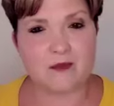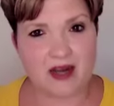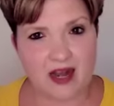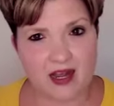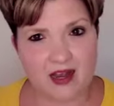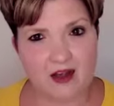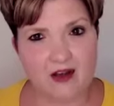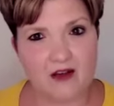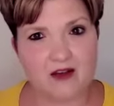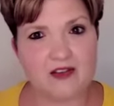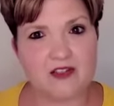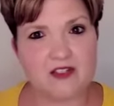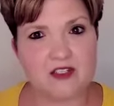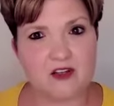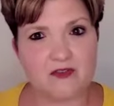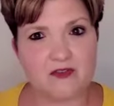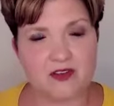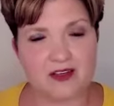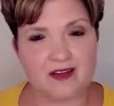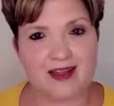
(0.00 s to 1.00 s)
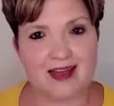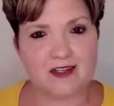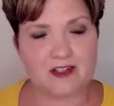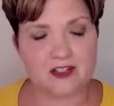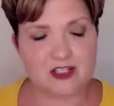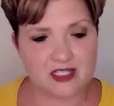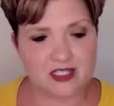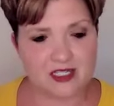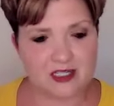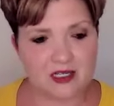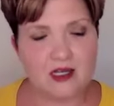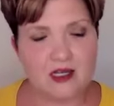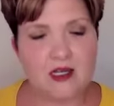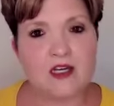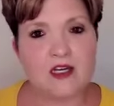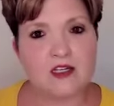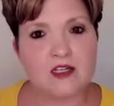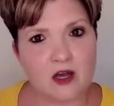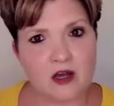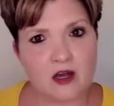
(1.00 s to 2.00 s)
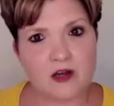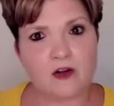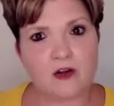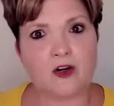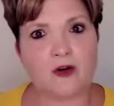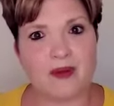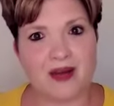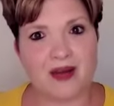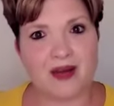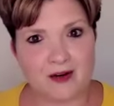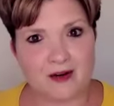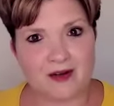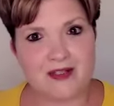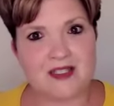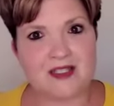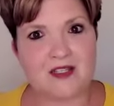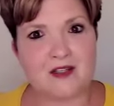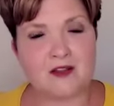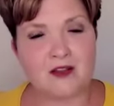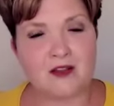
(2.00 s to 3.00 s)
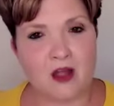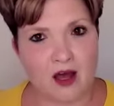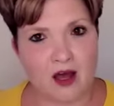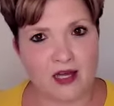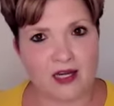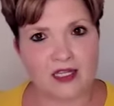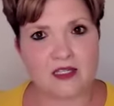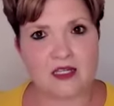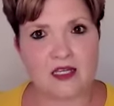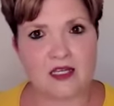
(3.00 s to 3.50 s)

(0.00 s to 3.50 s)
but I also feel like she taught her parents a lot.